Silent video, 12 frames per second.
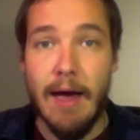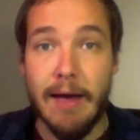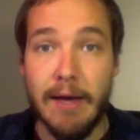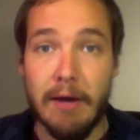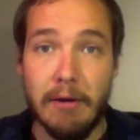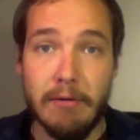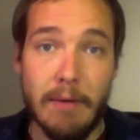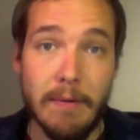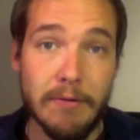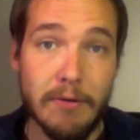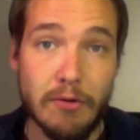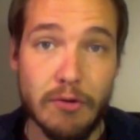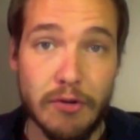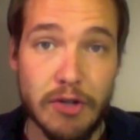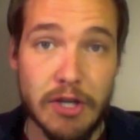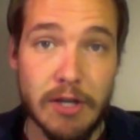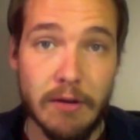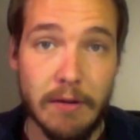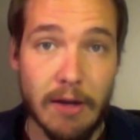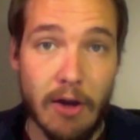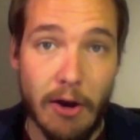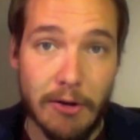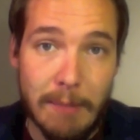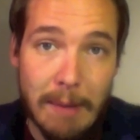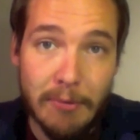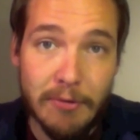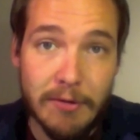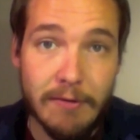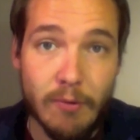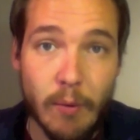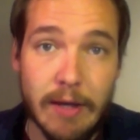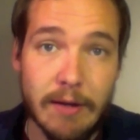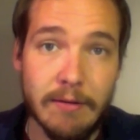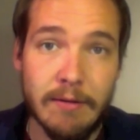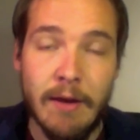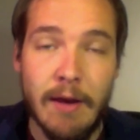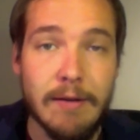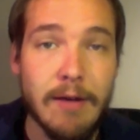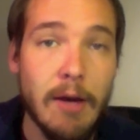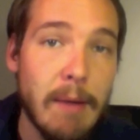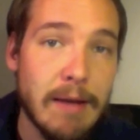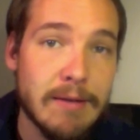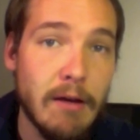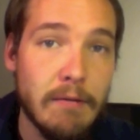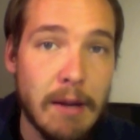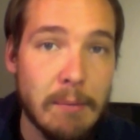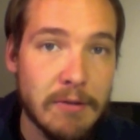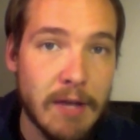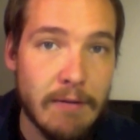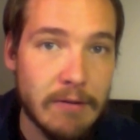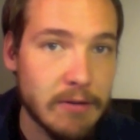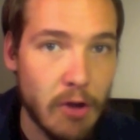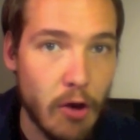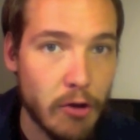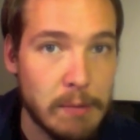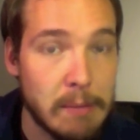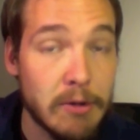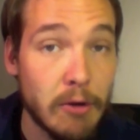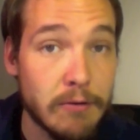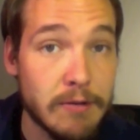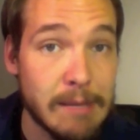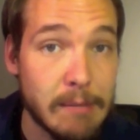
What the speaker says: I carry around this social shield that guards my perceived weakness and tell myself that I'm safe as long as people don't see